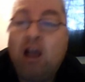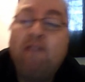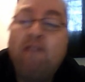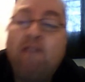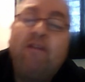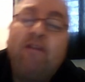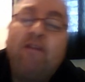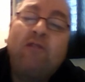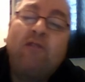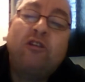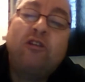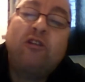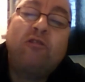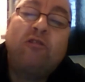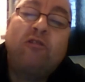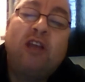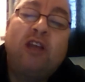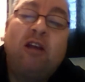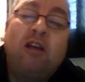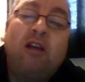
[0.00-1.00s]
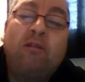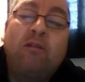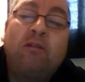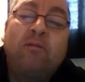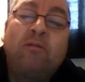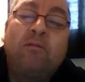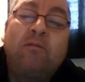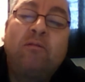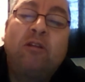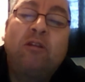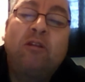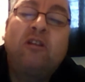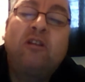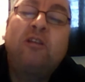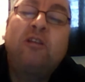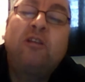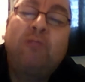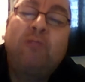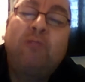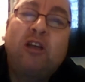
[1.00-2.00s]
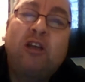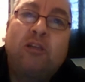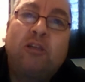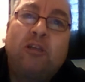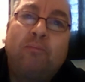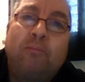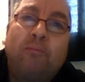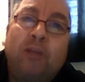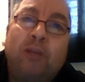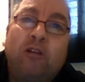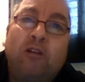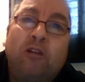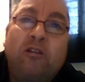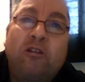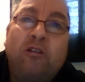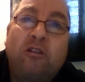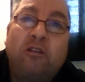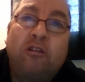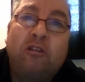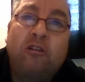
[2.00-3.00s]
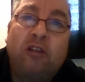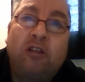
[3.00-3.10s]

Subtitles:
I have felt so down and depressed because